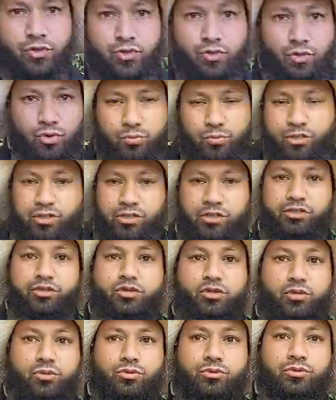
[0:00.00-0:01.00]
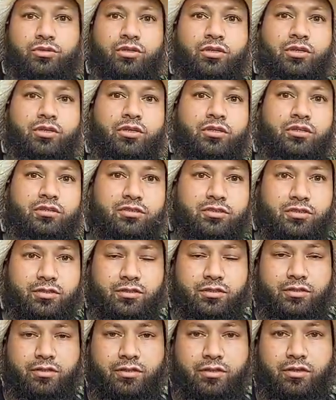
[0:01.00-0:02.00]
Normally you're told
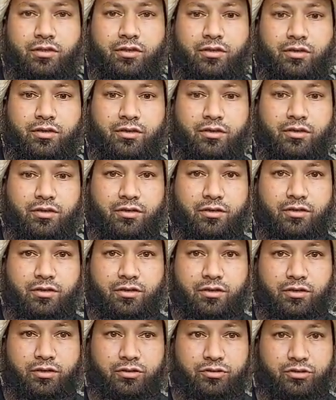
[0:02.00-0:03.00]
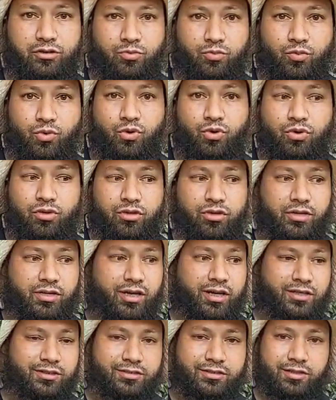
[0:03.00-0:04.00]
to uh, to water at
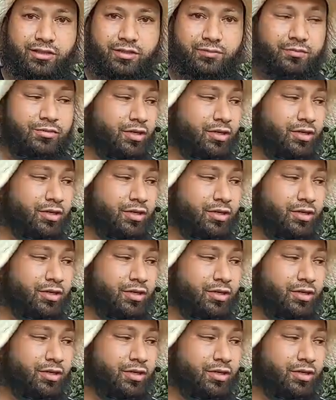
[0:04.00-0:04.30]
night time.